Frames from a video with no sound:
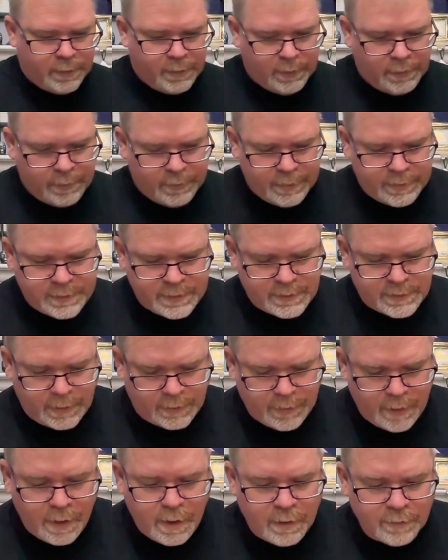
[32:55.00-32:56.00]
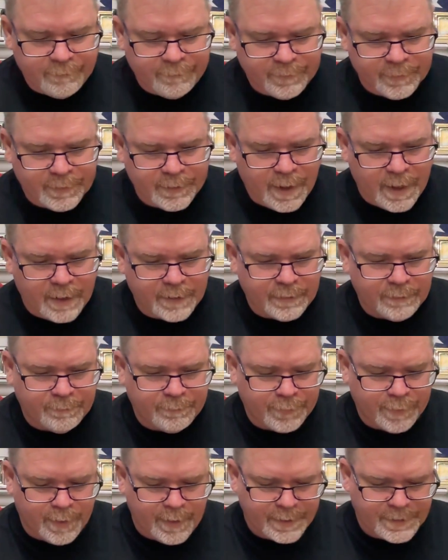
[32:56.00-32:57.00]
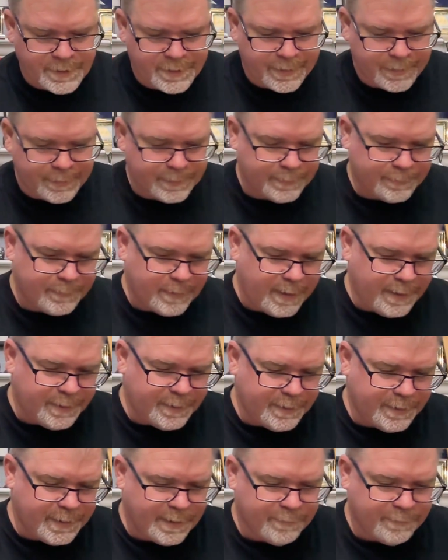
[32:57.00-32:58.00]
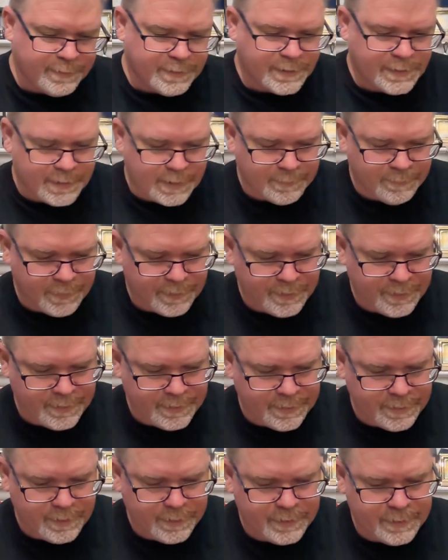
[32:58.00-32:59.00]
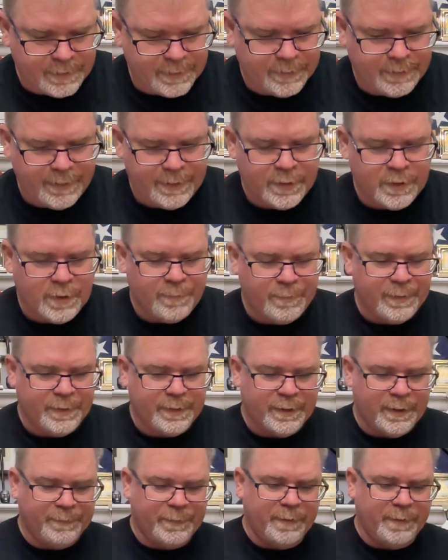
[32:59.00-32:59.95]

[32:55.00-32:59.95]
this is a long forgotten project. I thought I was done with it until I opened up the